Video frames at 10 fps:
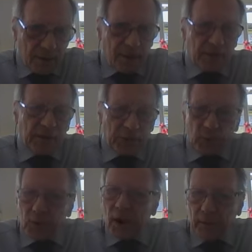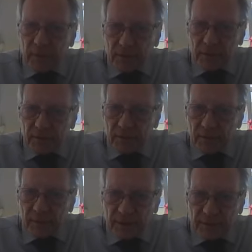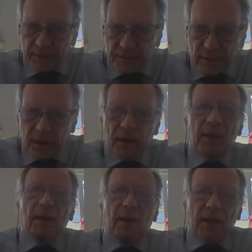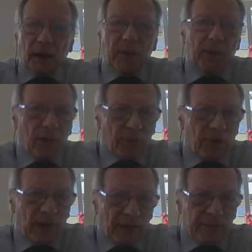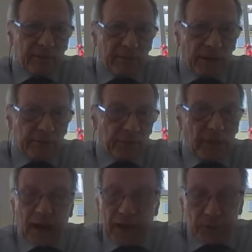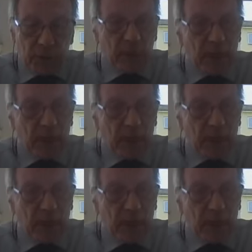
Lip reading: and then you know that you're going to turn left, carry on for X amount, and you will